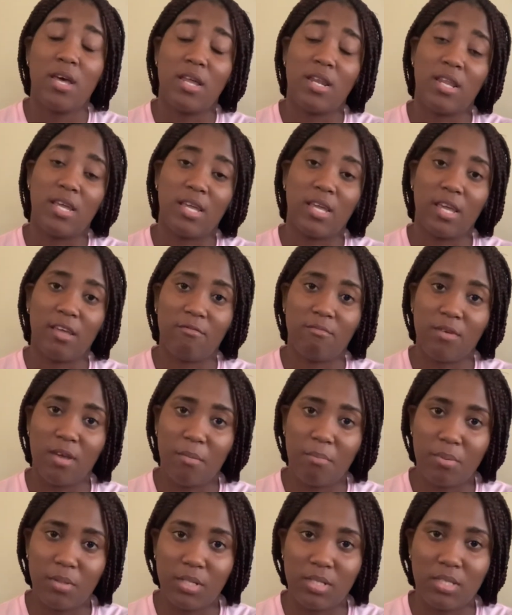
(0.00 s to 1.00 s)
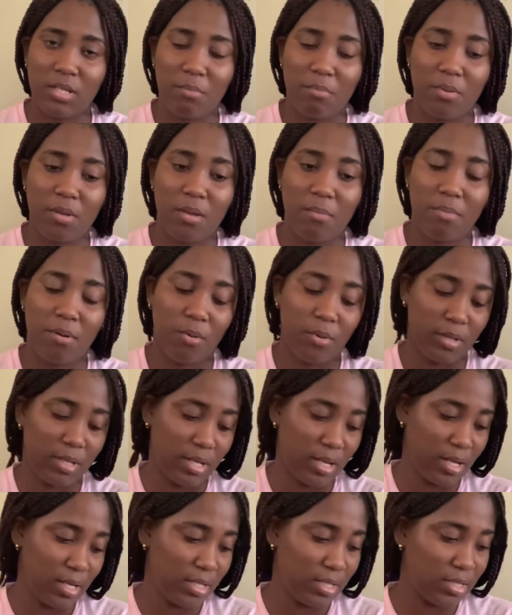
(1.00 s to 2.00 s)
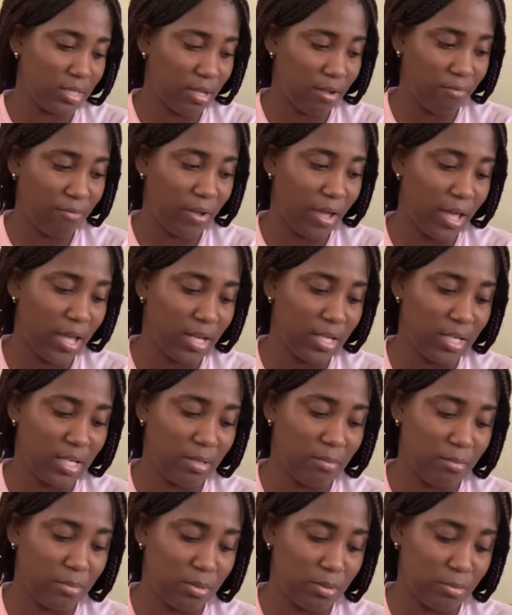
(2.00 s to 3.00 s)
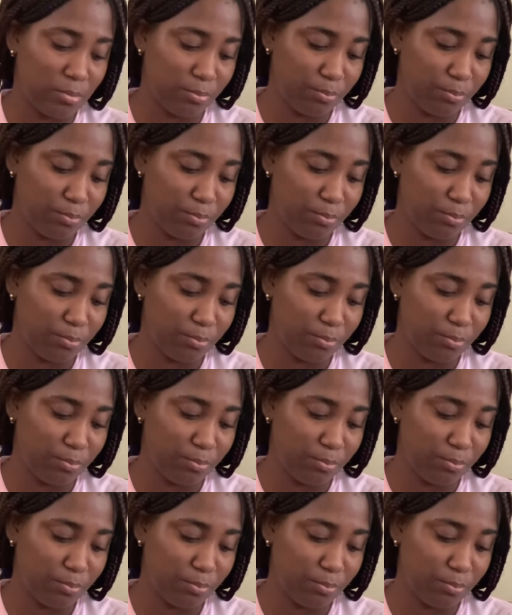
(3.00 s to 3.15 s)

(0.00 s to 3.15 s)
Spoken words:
They gave me a piece of paper with a list of items.